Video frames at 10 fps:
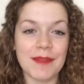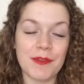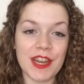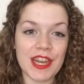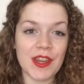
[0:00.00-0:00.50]

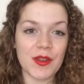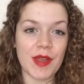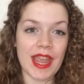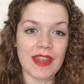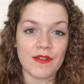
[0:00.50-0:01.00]
bringing you
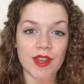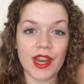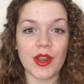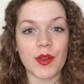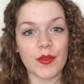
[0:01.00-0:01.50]
a
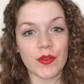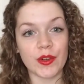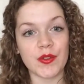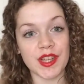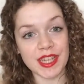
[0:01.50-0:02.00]
video full
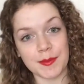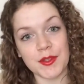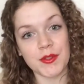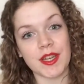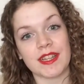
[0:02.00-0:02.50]
of tips
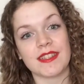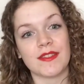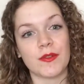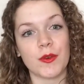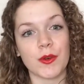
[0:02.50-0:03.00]
and tricks
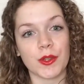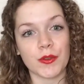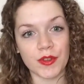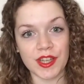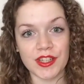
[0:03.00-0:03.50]
for your
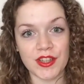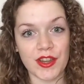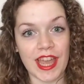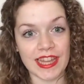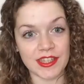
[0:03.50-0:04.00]
first
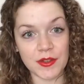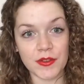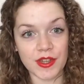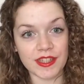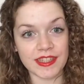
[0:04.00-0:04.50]
year at
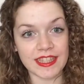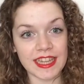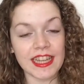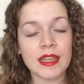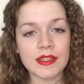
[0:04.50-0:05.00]

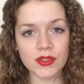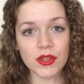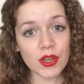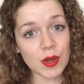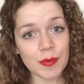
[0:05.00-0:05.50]
university. It's
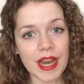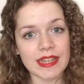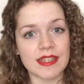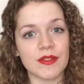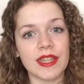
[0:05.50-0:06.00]
not a
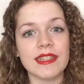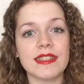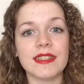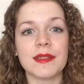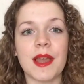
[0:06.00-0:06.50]
comprehensive
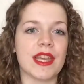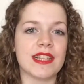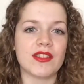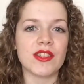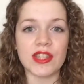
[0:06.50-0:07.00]
list, but
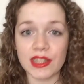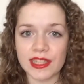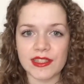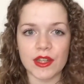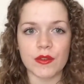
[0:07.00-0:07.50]
it's just a
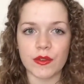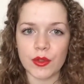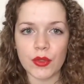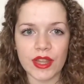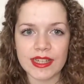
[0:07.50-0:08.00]
list of a
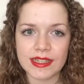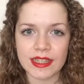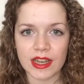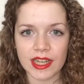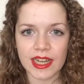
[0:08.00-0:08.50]
few things
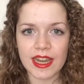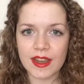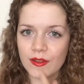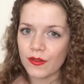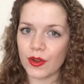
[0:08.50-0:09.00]
that I
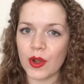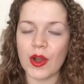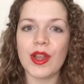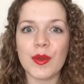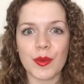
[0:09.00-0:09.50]

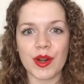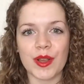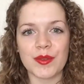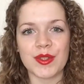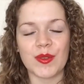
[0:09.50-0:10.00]
forgot when
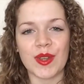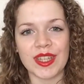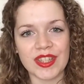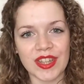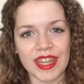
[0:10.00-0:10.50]
I was a
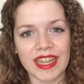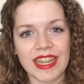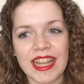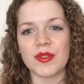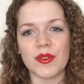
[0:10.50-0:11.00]
first year.
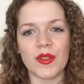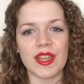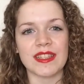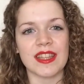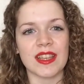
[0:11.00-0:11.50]
They're the sort of
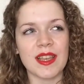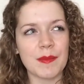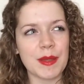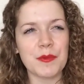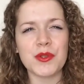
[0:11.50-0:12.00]
things that
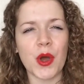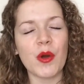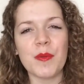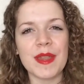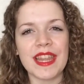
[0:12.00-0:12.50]
people
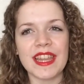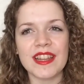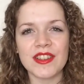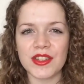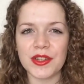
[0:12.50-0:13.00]
told me
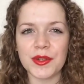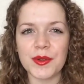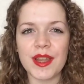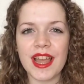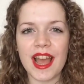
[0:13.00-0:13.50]
to
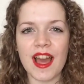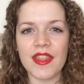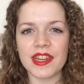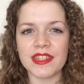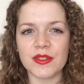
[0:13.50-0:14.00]
do,
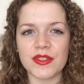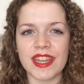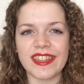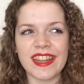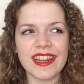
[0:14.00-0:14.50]
and then I sort of
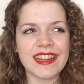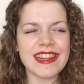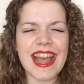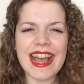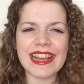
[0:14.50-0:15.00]
said,
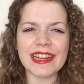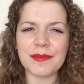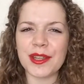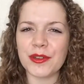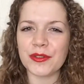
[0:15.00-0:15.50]
nah, it'll
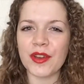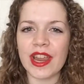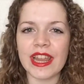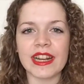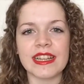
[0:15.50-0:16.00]
be
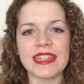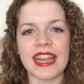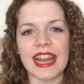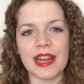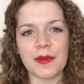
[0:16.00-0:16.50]
alright, and I did
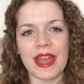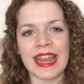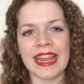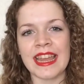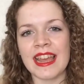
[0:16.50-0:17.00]
it
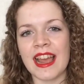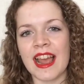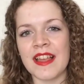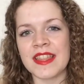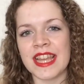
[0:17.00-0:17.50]
anyway,
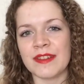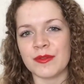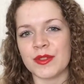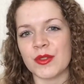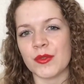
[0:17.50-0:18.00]
and
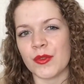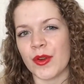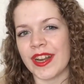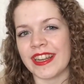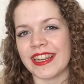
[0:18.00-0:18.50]
then sort of
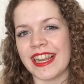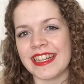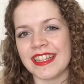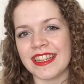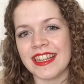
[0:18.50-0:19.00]
regretted it
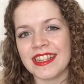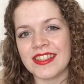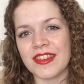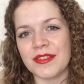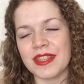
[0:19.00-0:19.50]
later.
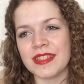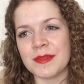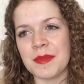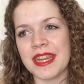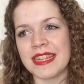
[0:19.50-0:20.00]
So this
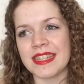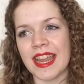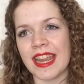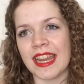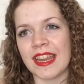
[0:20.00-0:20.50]
is me
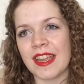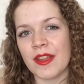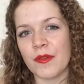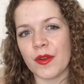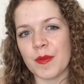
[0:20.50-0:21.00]
saying,
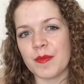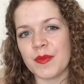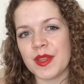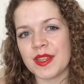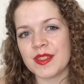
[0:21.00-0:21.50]

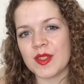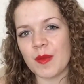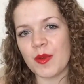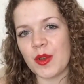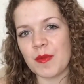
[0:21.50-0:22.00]
from
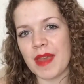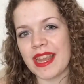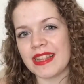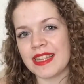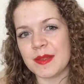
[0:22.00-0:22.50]
someone who
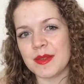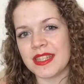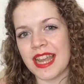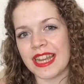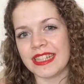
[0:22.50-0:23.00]
made these
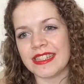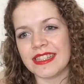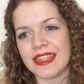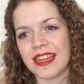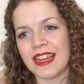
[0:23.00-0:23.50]
mistakes,